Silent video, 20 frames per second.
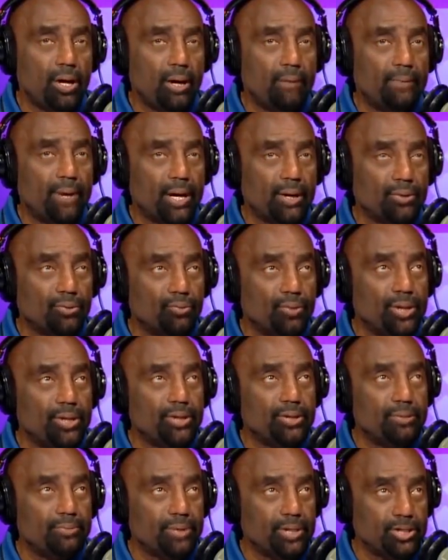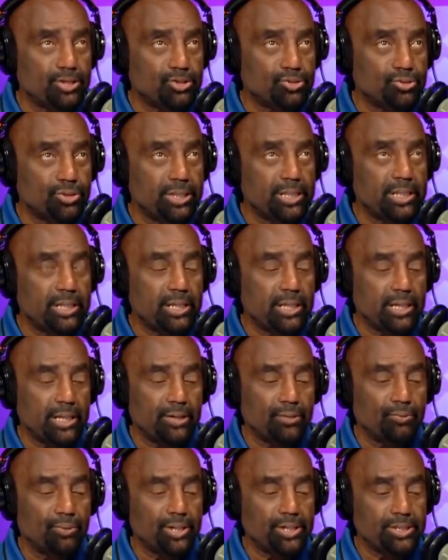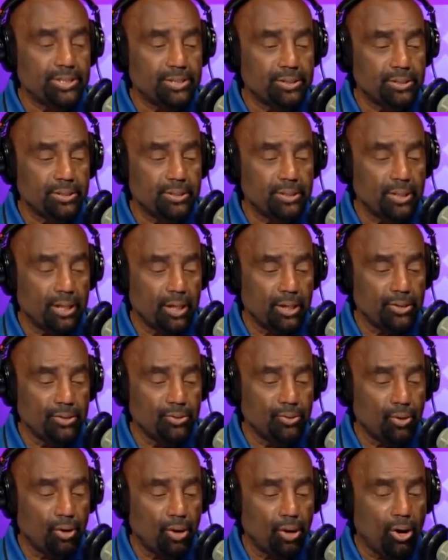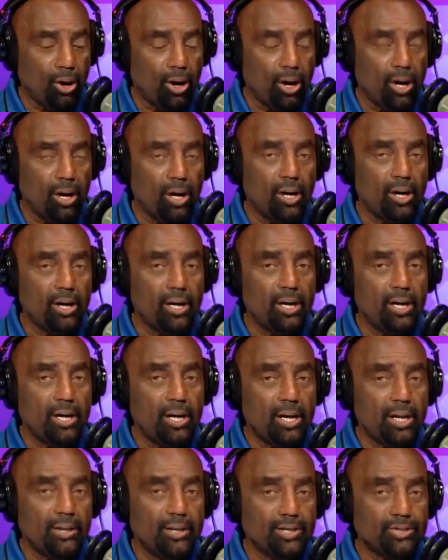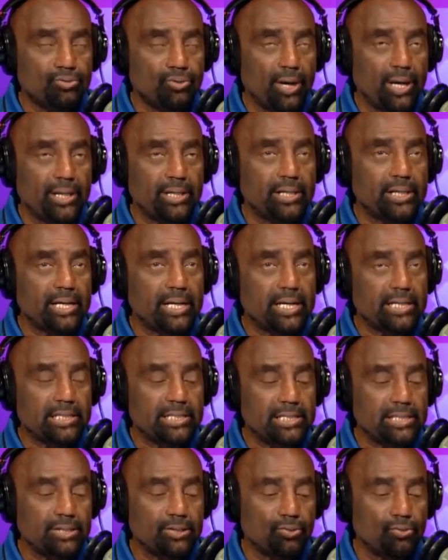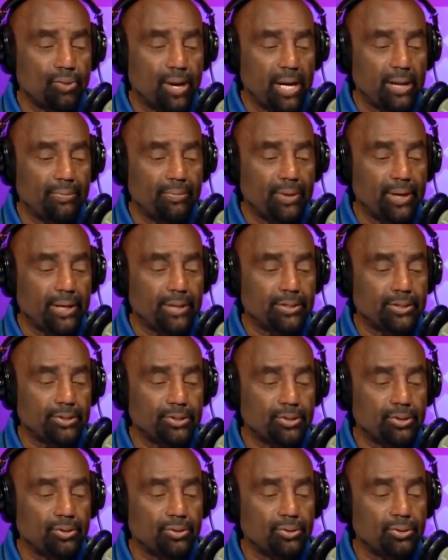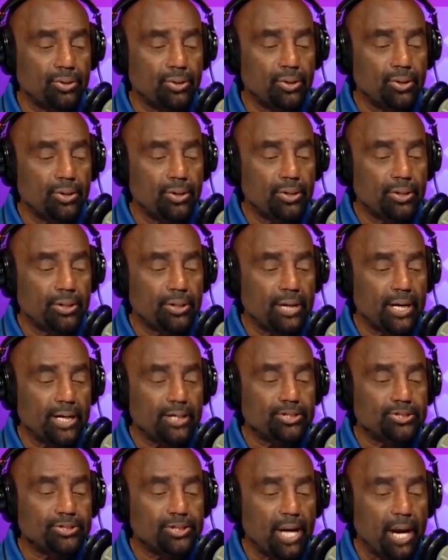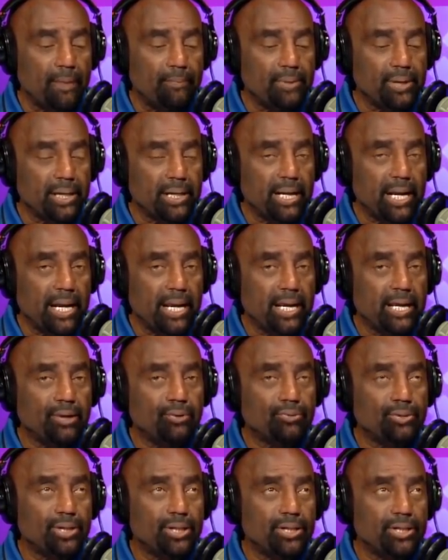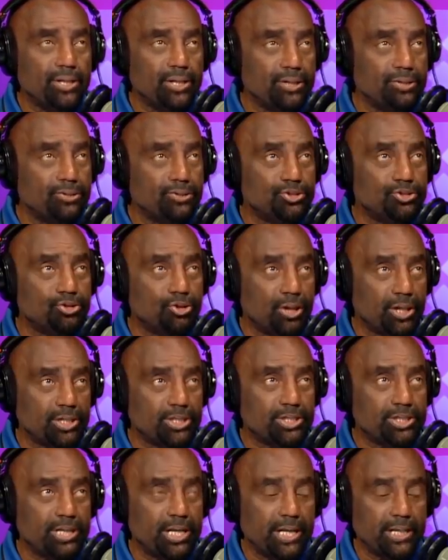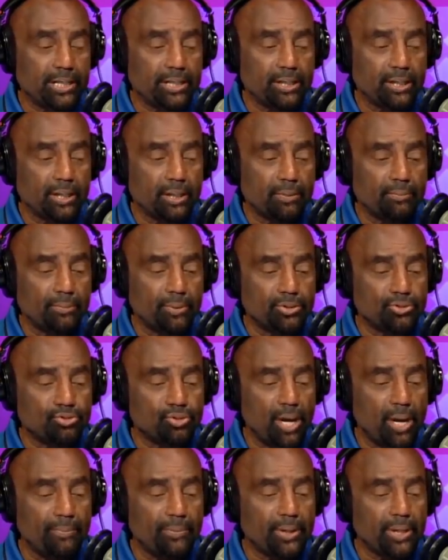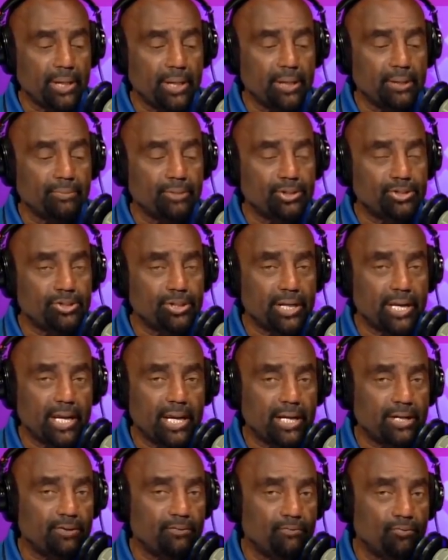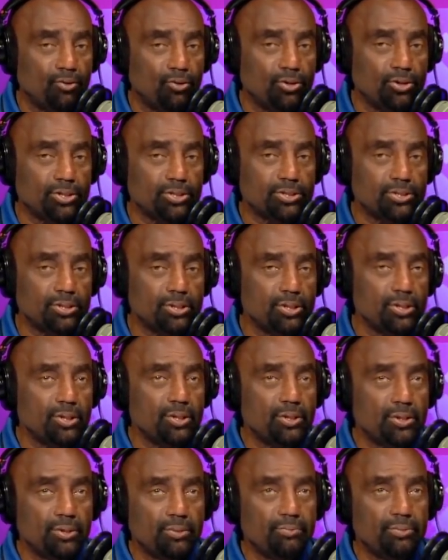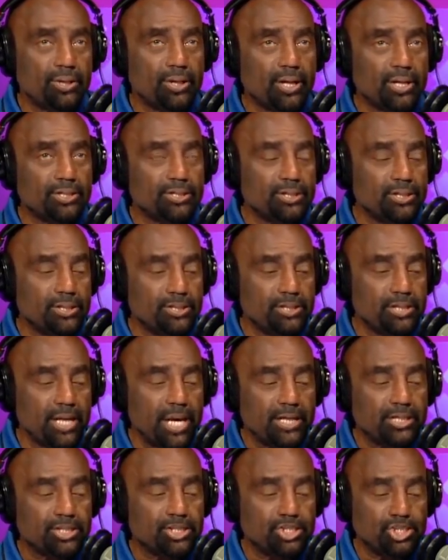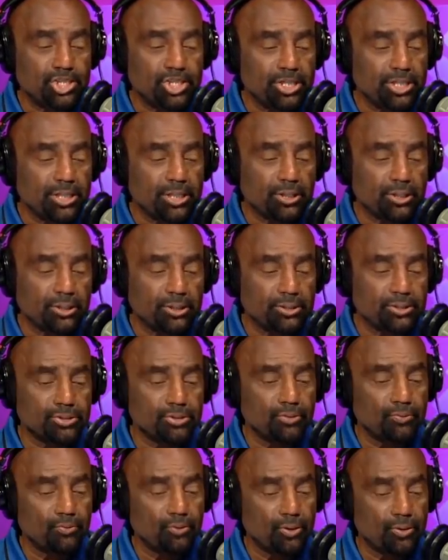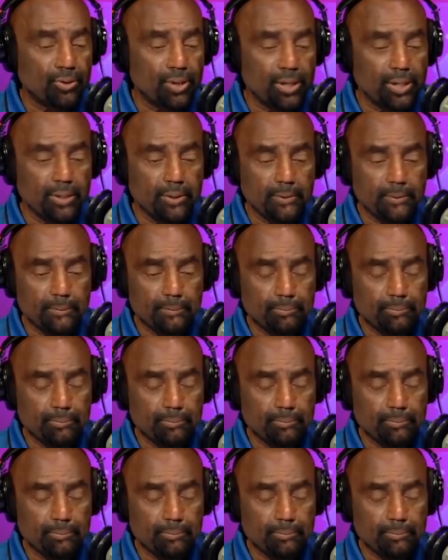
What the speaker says: about the way you're being treated and the way you are, and that's why you can't see the right thing to do. You got to stop being angry, and then you start standing up. Drop the anger, but you can't divorce because she hasn't cheated on you so far, right?